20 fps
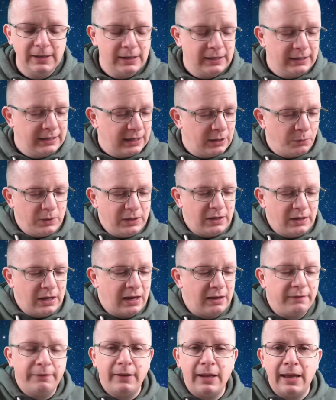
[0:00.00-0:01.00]
Now, we
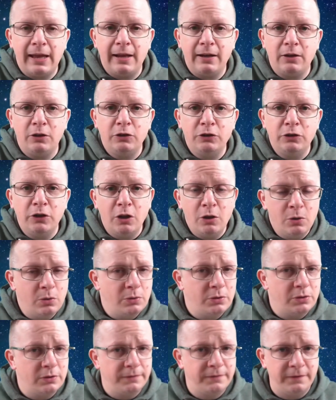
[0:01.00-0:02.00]
have had
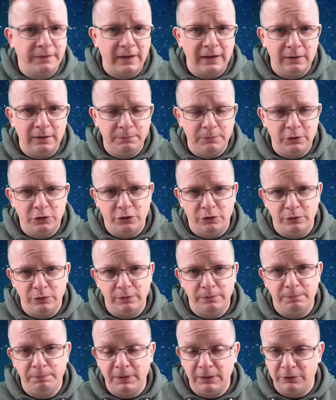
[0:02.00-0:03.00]
loads of development
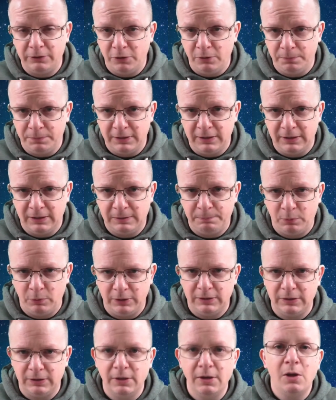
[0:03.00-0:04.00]
done building up to this
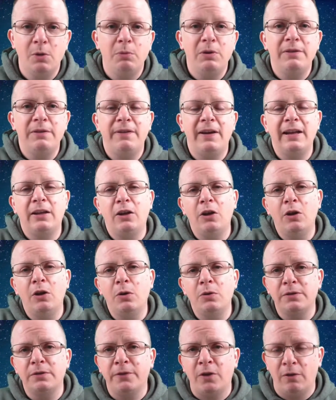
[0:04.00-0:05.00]
point. We've had
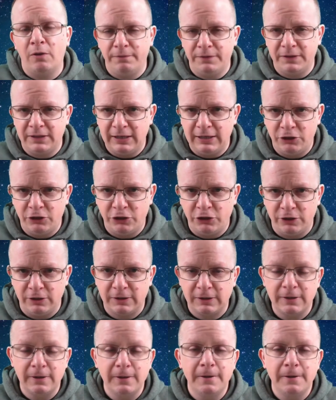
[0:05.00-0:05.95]
loads of conversations.